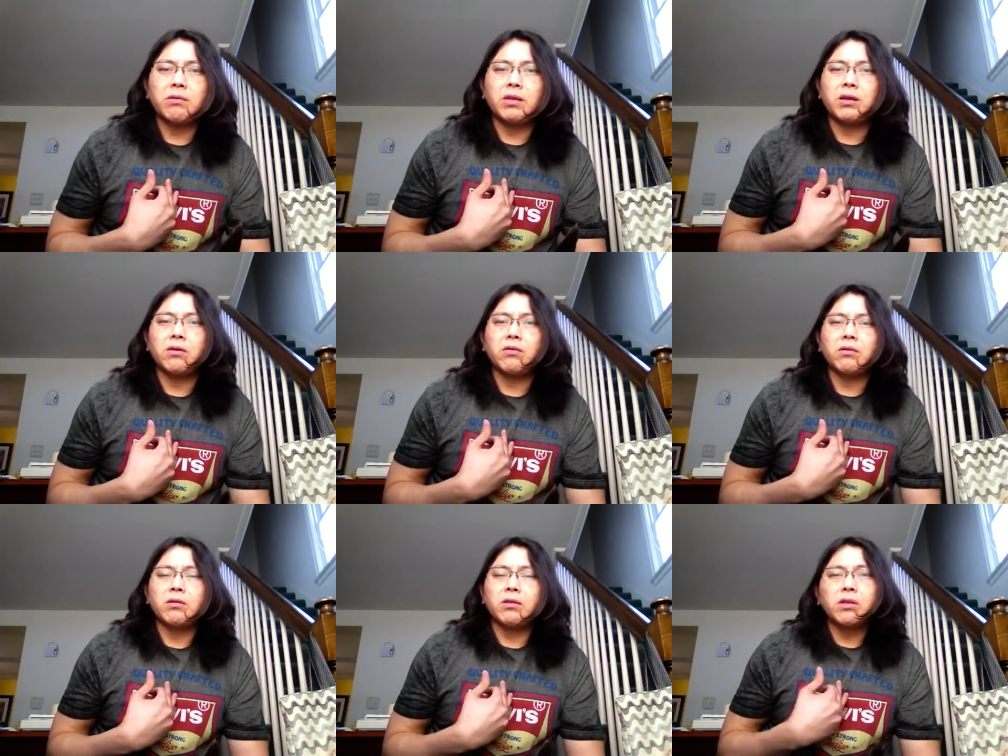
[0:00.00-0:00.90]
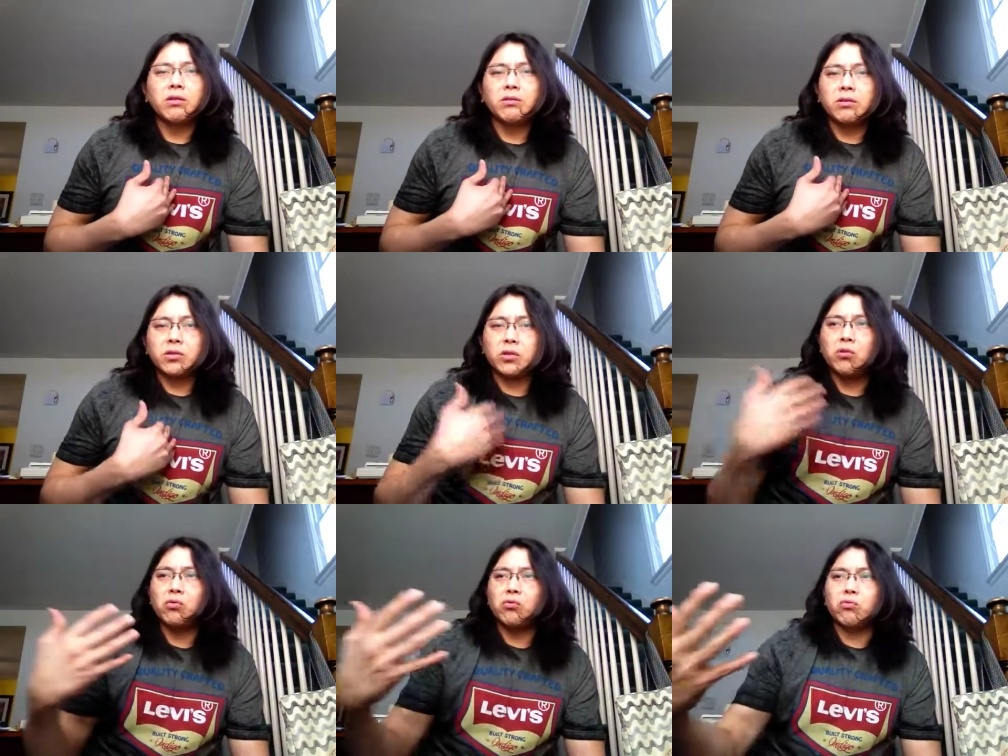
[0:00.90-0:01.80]
You know,
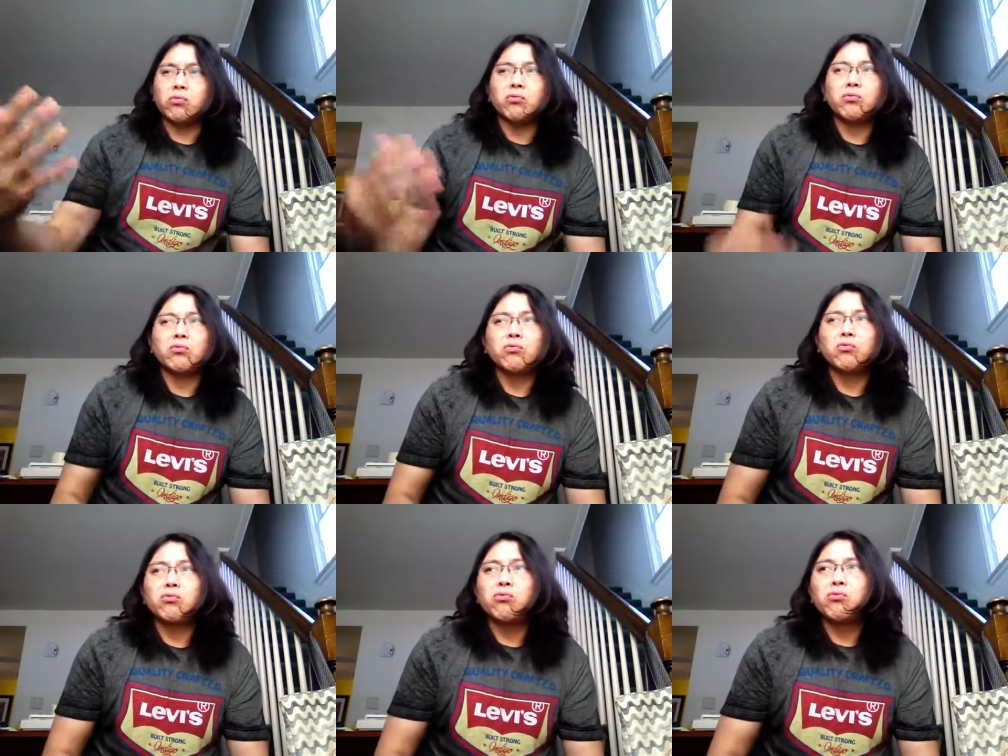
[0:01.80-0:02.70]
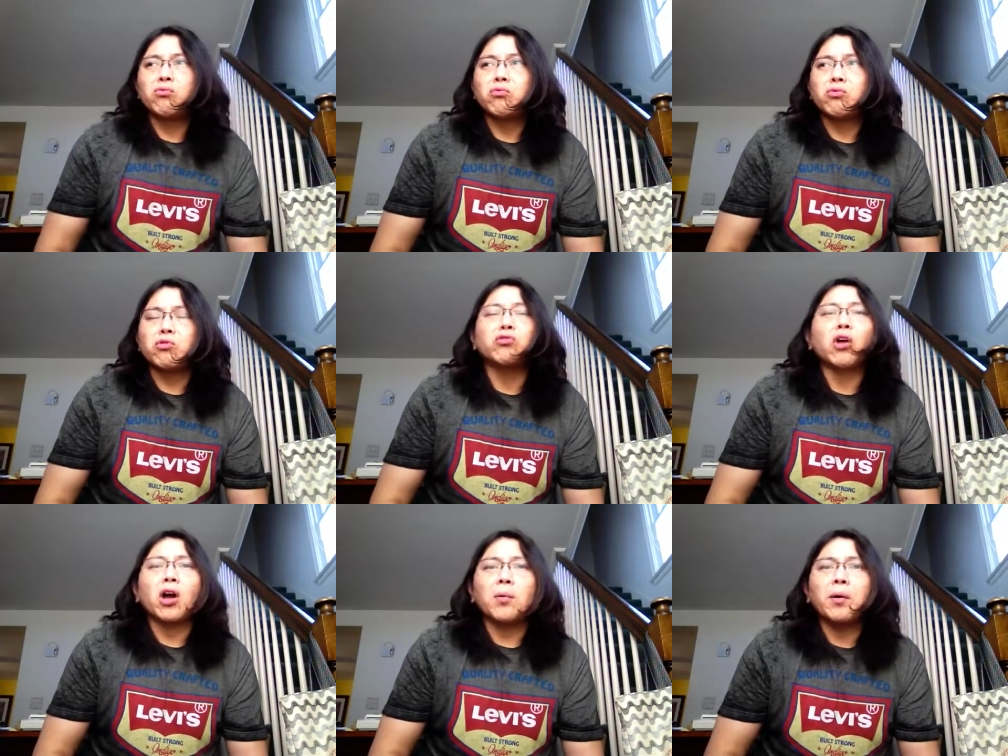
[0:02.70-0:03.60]
to to
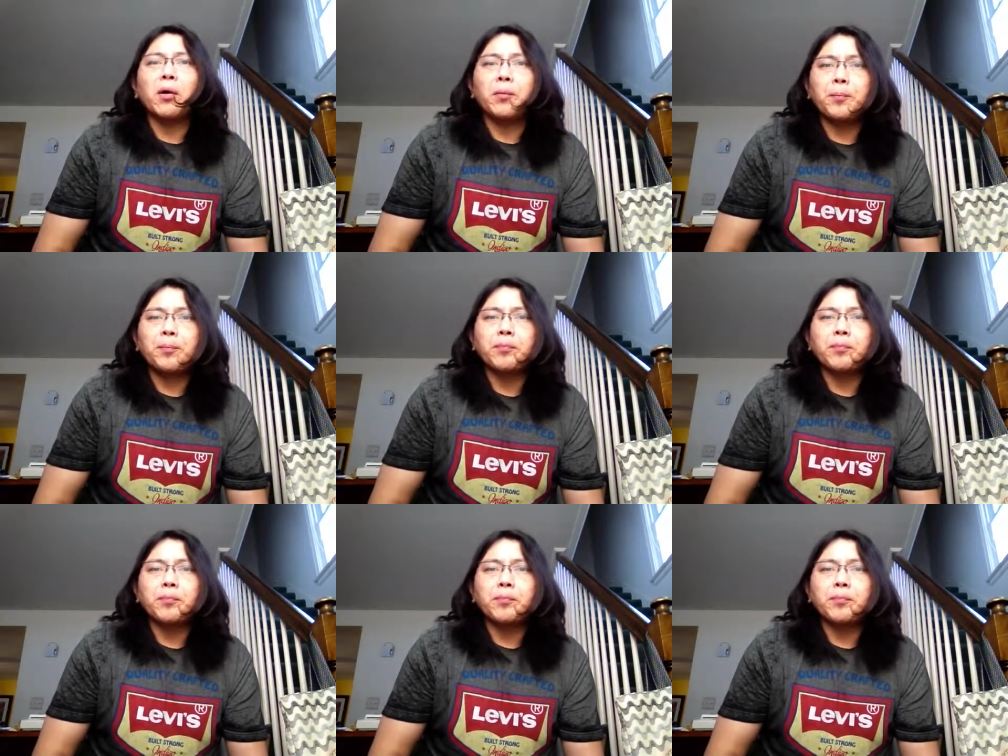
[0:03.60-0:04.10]
talk about.